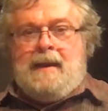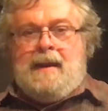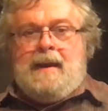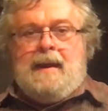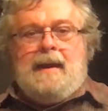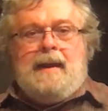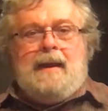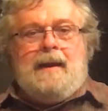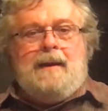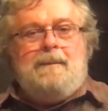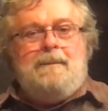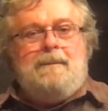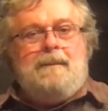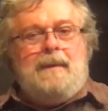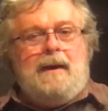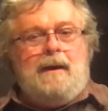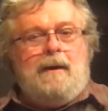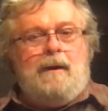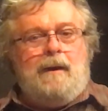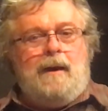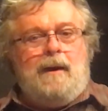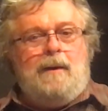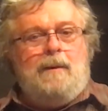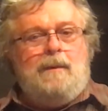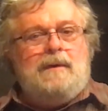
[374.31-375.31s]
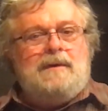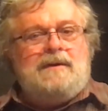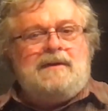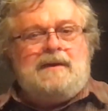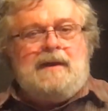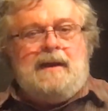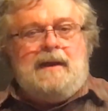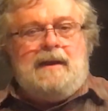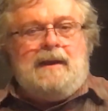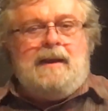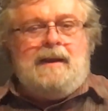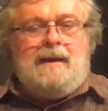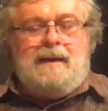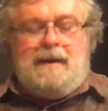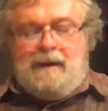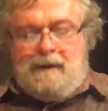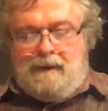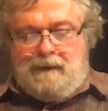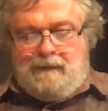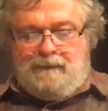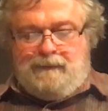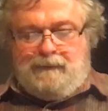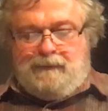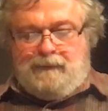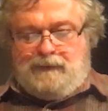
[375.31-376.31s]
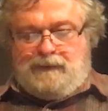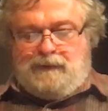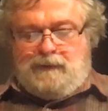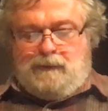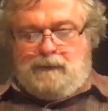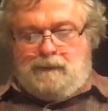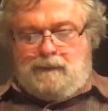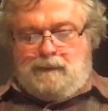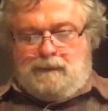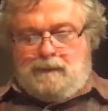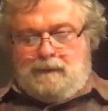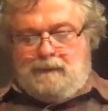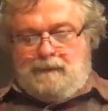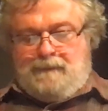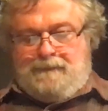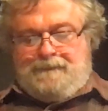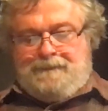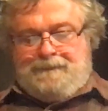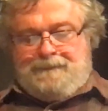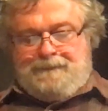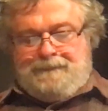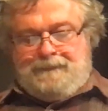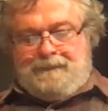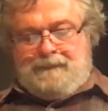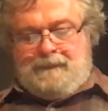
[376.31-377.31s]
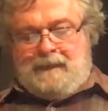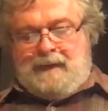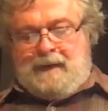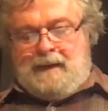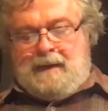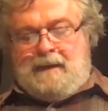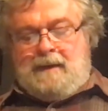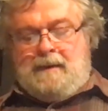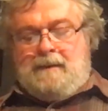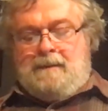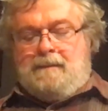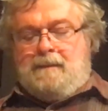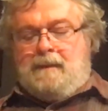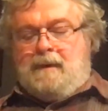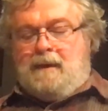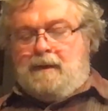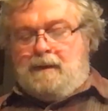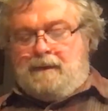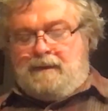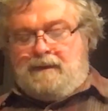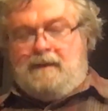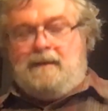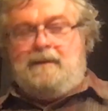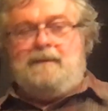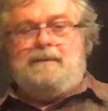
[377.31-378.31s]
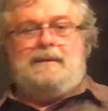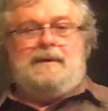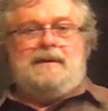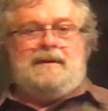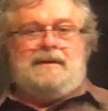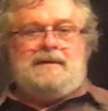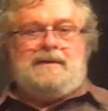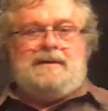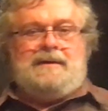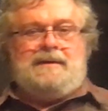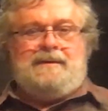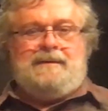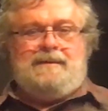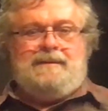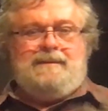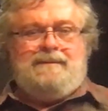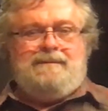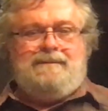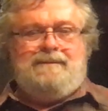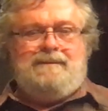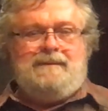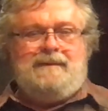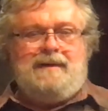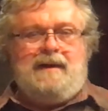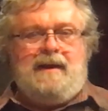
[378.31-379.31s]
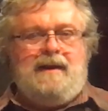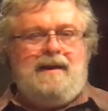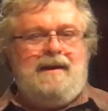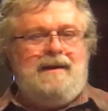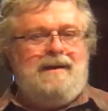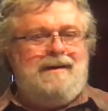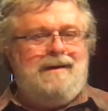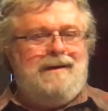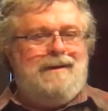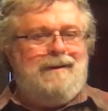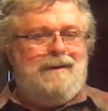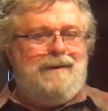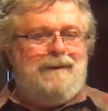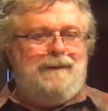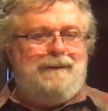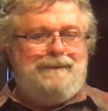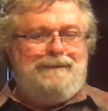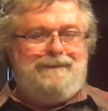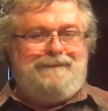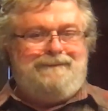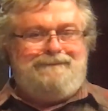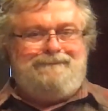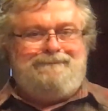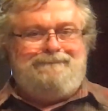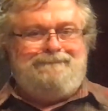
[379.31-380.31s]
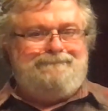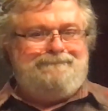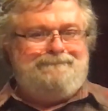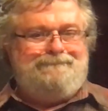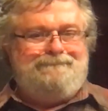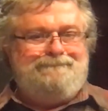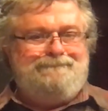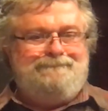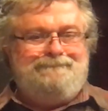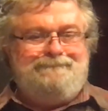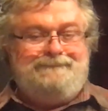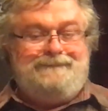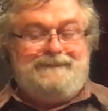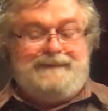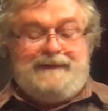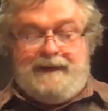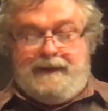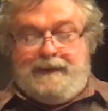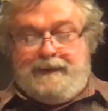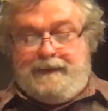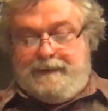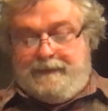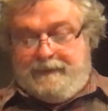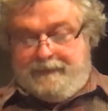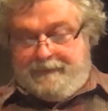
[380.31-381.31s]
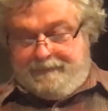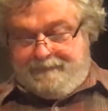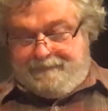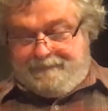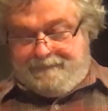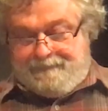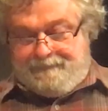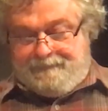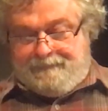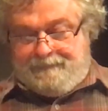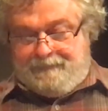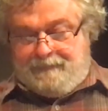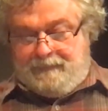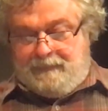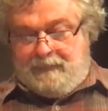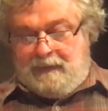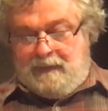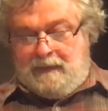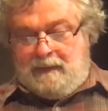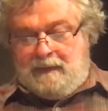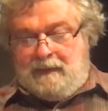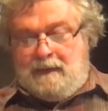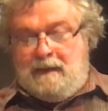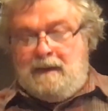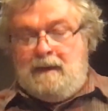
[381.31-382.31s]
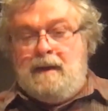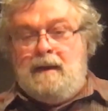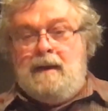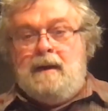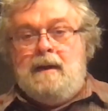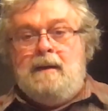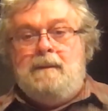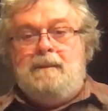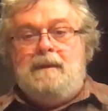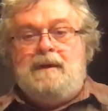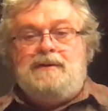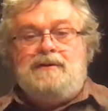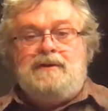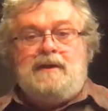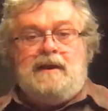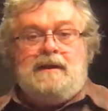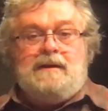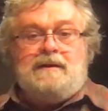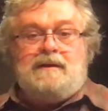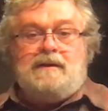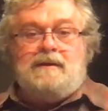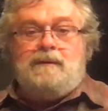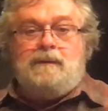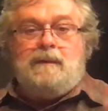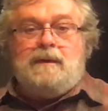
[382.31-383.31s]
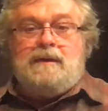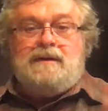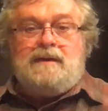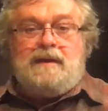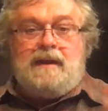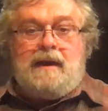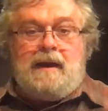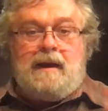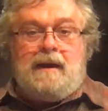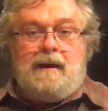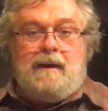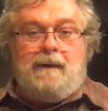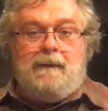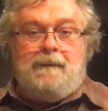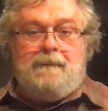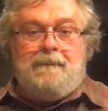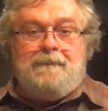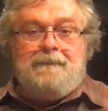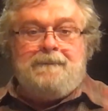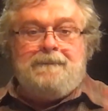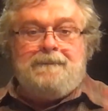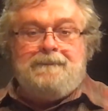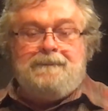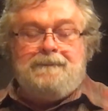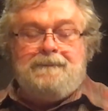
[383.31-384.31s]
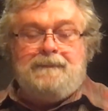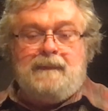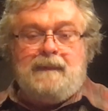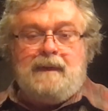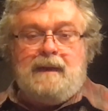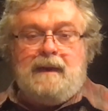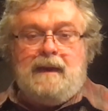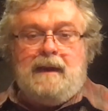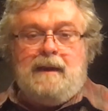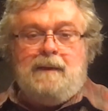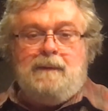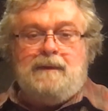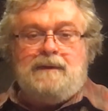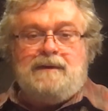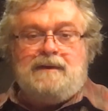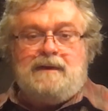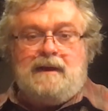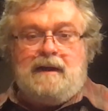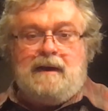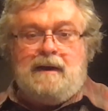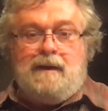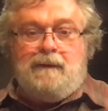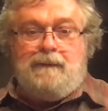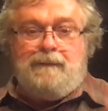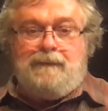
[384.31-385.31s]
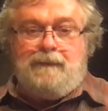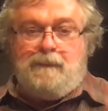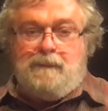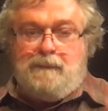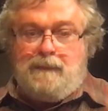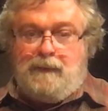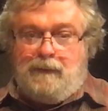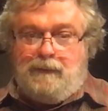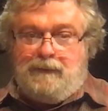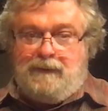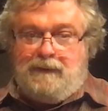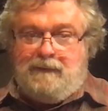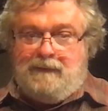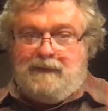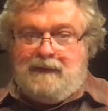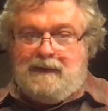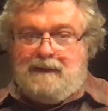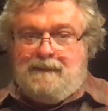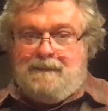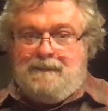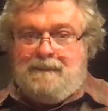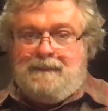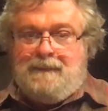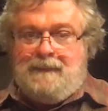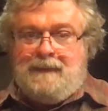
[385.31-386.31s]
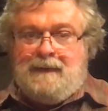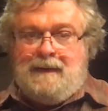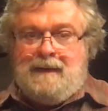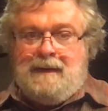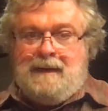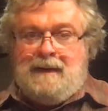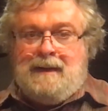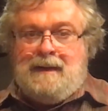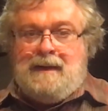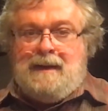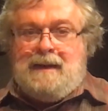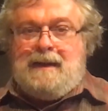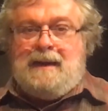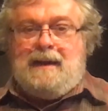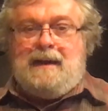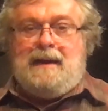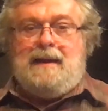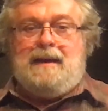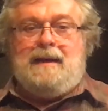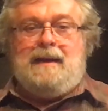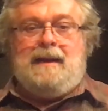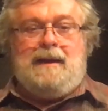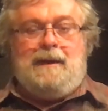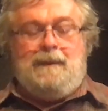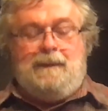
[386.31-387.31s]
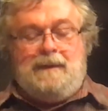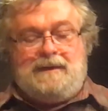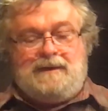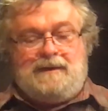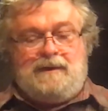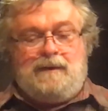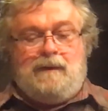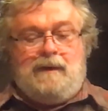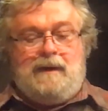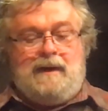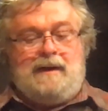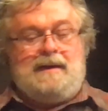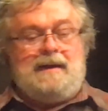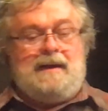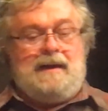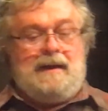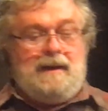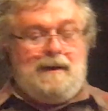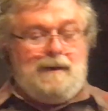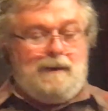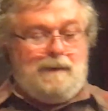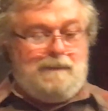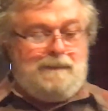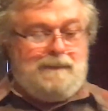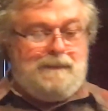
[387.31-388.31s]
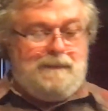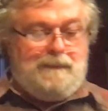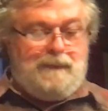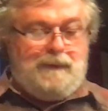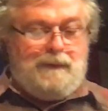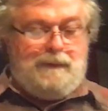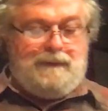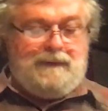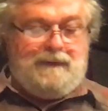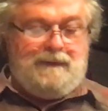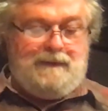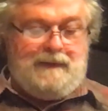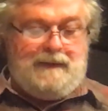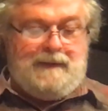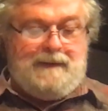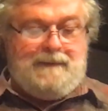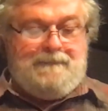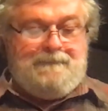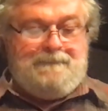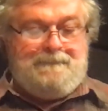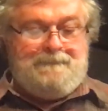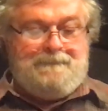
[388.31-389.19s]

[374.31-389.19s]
and Mary was taking care of her soul. Martha was taking care of dinner. But Jesus was there. He was there for both of them, and he was going to help both of them.